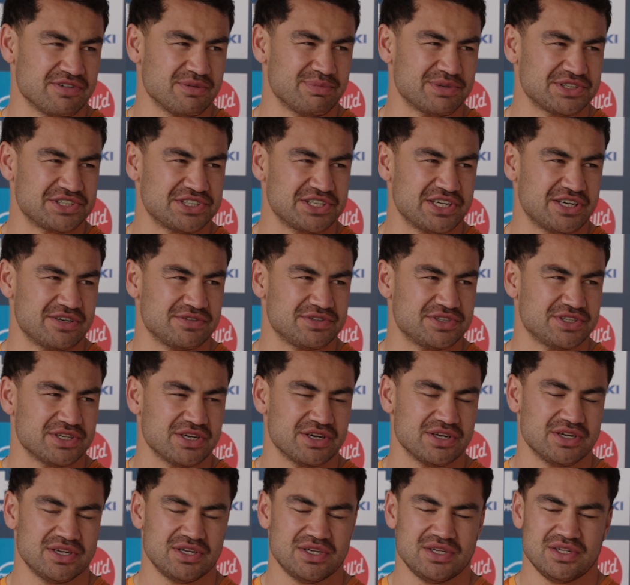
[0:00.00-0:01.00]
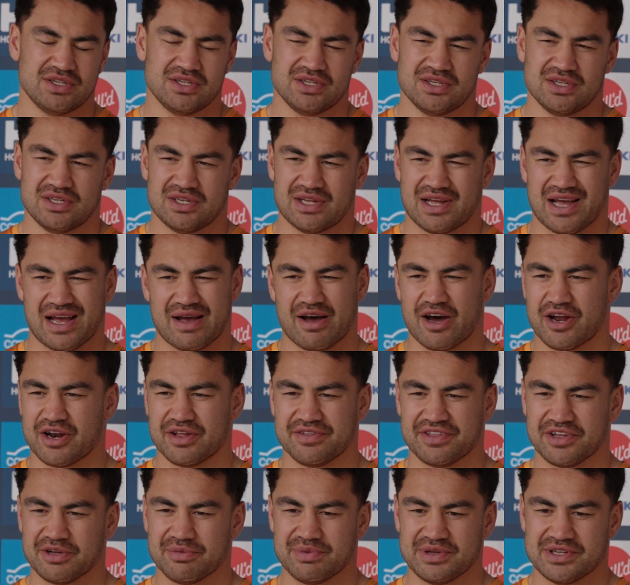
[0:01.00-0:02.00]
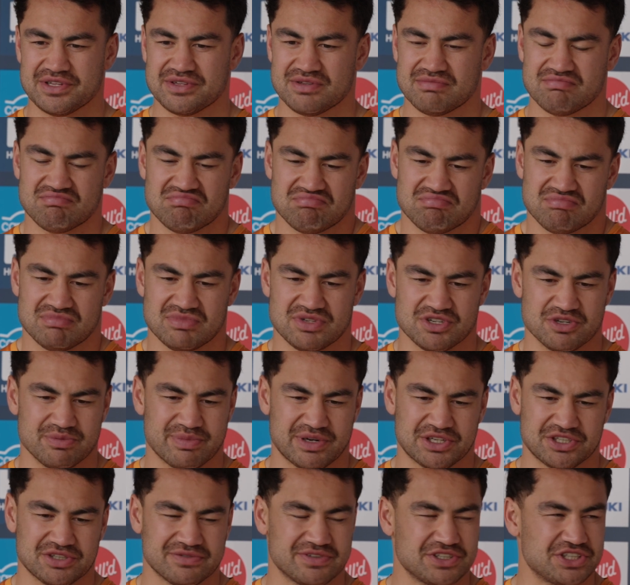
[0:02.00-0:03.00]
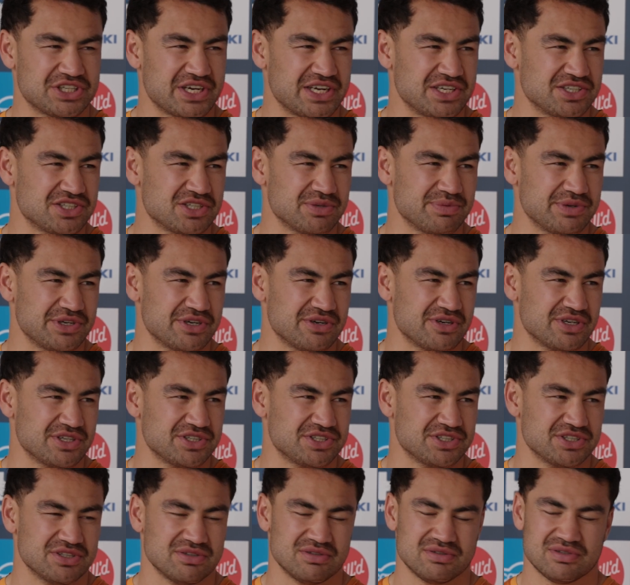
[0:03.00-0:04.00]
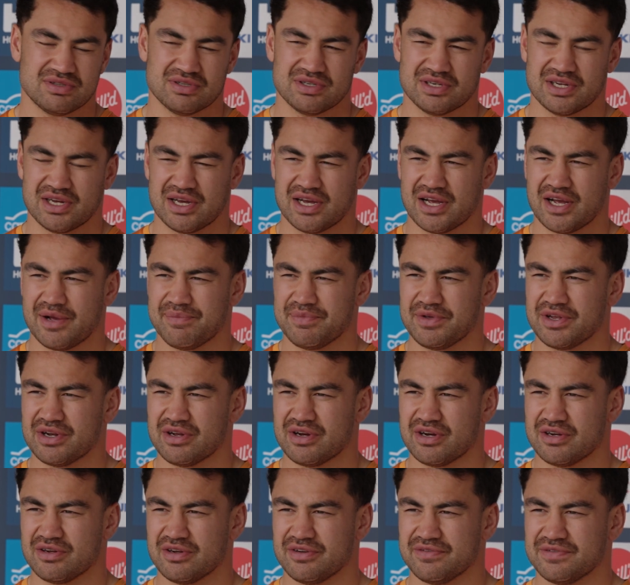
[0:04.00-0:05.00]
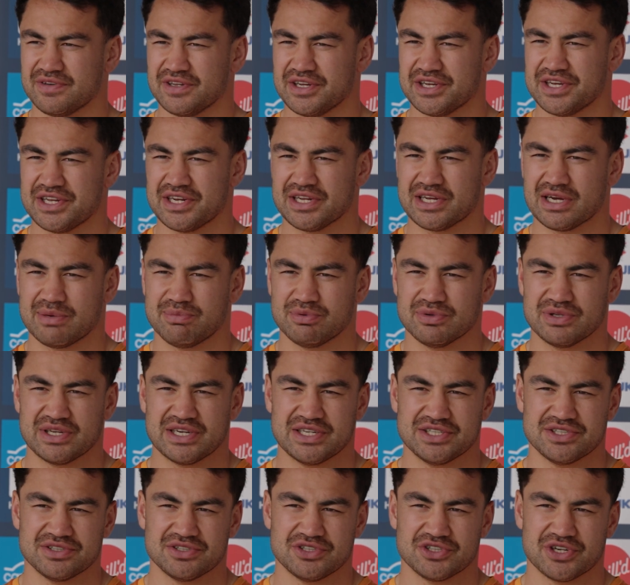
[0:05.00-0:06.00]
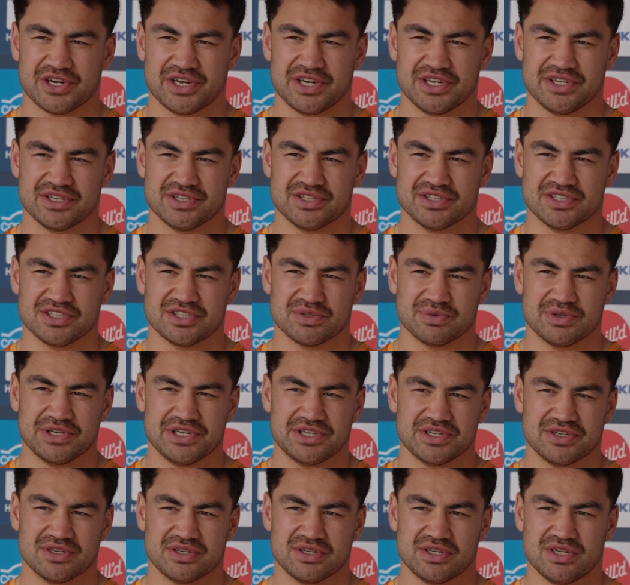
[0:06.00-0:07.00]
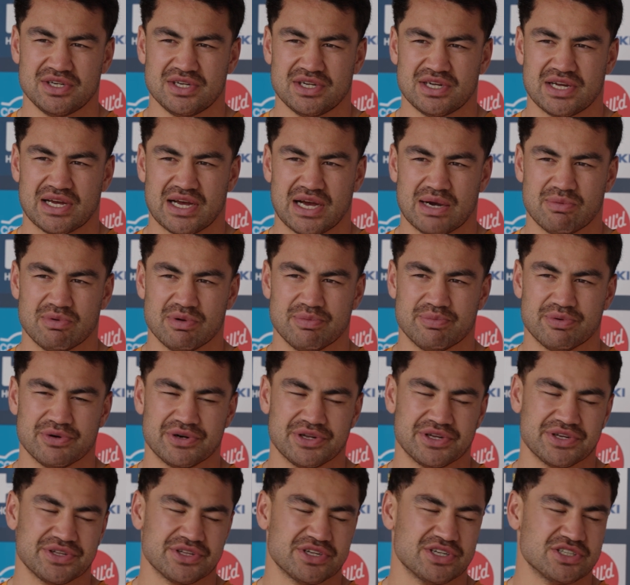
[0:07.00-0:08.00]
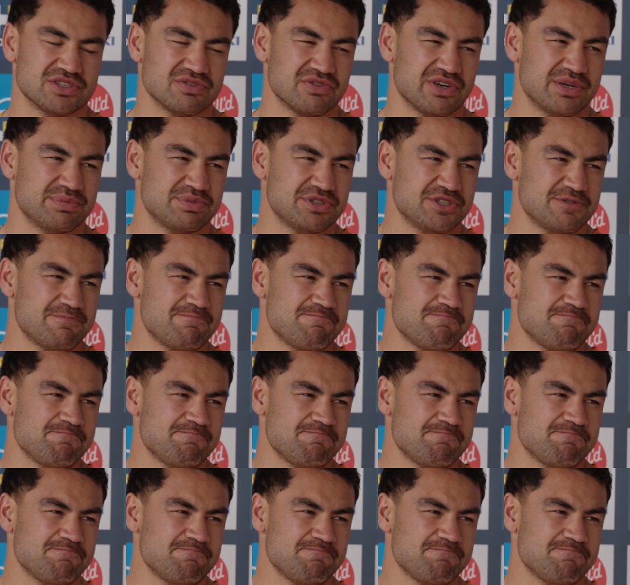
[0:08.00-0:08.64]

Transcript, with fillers: from myself. So I don't think it'd be too much of a change, to be honest, and hopefully I get a couple of days of training in this week, and we're putting in those reps.